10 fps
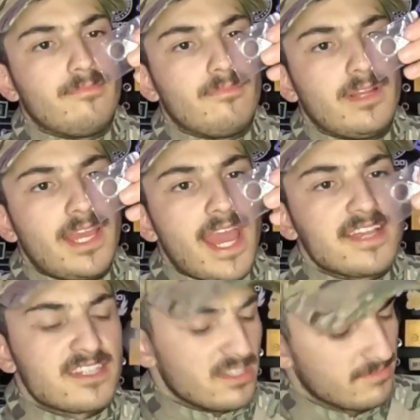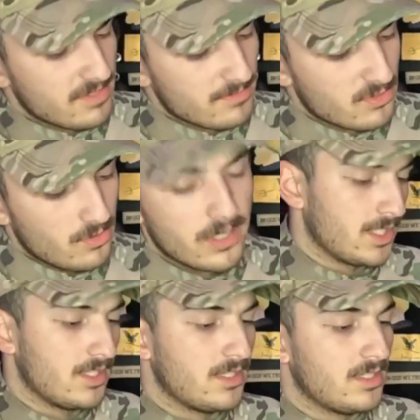gasket of some sort.
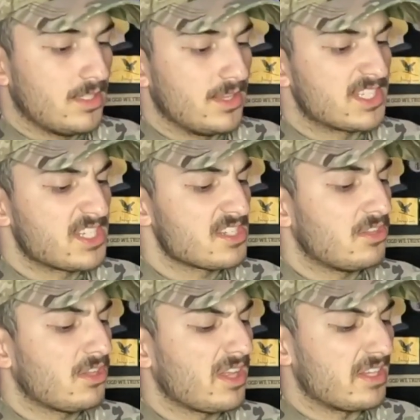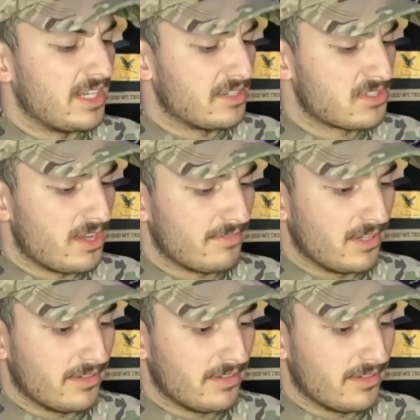This doesn't look like an airsoft gun.